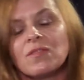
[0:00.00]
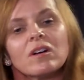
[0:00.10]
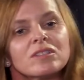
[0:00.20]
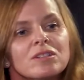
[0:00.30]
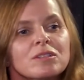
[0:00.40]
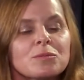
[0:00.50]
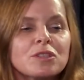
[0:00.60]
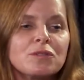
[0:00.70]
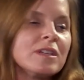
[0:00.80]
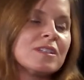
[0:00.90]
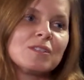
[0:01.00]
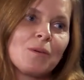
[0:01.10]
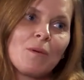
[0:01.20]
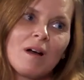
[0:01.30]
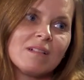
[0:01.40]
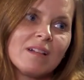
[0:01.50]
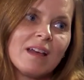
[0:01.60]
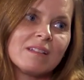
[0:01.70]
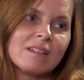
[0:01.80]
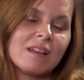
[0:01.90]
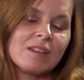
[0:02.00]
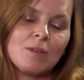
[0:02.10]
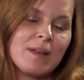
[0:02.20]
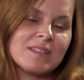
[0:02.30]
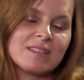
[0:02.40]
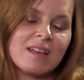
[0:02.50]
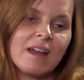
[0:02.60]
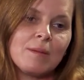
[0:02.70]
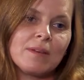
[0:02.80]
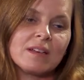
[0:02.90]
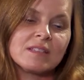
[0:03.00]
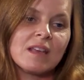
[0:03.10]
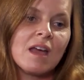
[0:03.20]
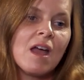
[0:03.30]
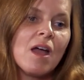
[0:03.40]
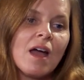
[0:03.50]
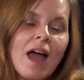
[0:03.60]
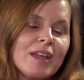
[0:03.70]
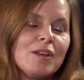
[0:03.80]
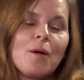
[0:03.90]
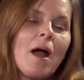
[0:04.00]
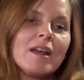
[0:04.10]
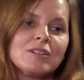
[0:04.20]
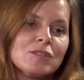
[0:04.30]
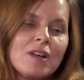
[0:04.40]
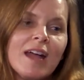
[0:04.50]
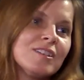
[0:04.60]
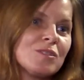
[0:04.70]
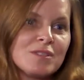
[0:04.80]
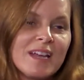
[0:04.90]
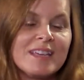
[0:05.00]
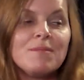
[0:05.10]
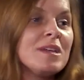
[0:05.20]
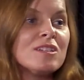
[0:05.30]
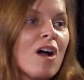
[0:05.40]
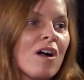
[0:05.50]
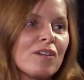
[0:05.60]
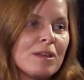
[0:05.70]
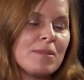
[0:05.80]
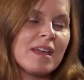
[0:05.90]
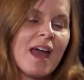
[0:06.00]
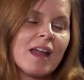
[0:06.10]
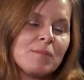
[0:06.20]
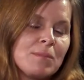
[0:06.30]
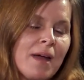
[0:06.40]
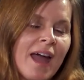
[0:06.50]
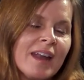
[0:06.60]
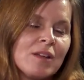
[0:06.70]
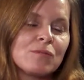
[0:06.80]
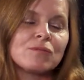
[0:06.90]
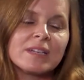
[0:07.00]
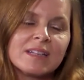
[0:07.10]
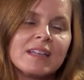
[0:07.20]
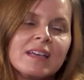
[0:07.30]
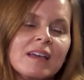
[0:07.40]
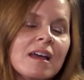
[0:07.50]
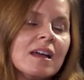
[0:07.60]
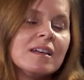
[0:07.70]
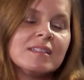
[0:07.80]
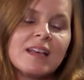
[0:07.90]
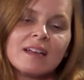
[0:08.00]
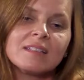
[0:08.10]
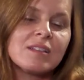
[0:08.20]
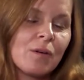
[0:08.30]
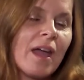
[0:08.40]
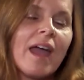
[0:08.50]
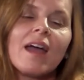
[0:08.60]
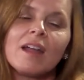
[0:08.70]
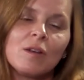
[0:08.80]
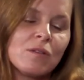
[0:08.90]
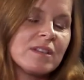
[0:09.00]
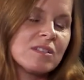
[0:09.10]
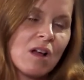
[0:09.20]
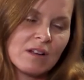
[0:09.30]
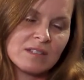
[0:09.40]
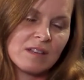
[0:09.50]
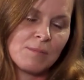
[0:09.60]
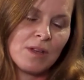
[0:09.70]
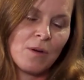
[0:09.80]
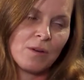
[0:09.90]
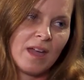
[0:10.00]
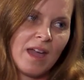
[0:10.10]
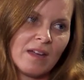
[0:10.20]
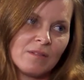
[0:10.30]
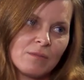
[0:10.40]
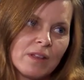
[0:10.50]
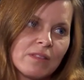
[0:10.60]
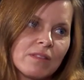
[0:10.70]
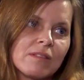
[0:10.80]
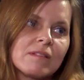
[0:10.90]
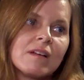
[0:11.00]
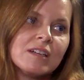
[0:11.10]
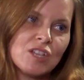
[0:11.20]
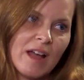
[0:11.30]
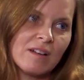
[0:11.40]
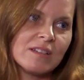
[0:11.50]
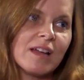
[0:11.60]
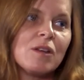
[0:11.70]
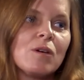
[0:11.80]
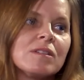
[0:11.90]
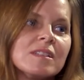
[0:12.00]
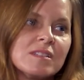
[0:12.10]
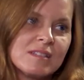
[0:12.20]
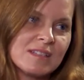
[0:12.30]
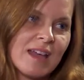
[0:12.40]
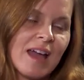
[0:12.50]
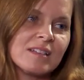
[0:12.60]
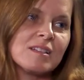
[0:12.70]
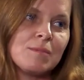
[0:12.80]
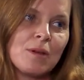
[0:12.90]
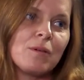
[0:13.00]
fosters, we're treated so well at the Humane Society because, I just don't say, give me a dog or give me a cat. I mean, Patty really says, okay, I know this dog is going to be okay with a child. I know this cat is going to be